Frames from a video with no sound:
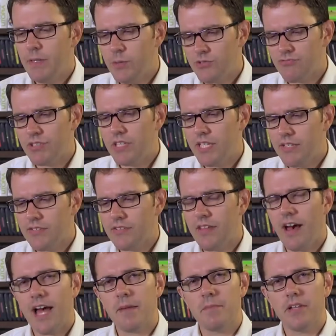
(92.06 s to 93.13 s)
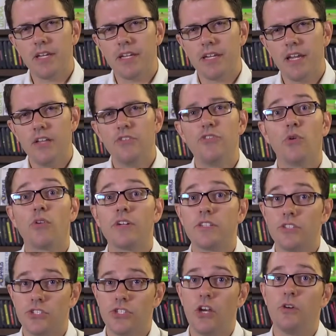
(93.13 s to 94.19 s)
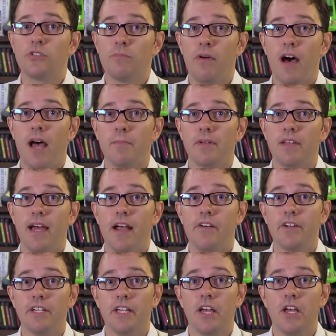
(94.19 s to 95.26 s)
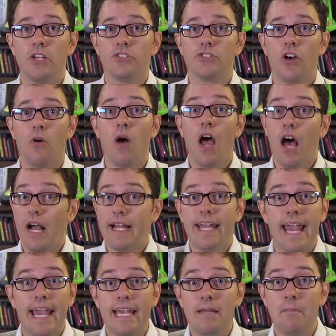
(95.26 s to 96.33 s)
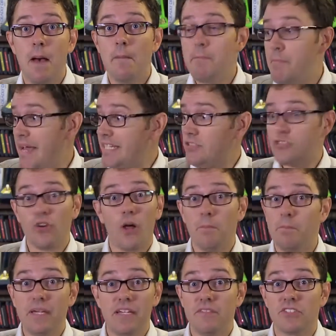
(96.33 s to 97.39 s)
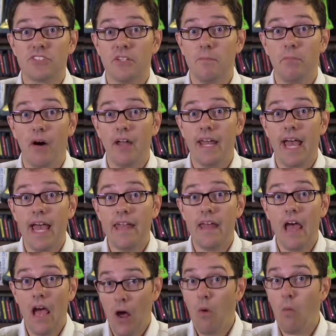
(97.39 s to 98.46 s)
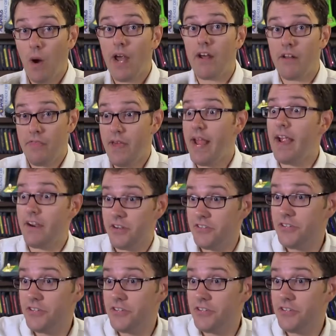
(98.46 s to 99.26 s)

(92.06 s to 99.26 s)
It was released timely during the show's popularity. So, a game based on Beavis and Butthead? We're there,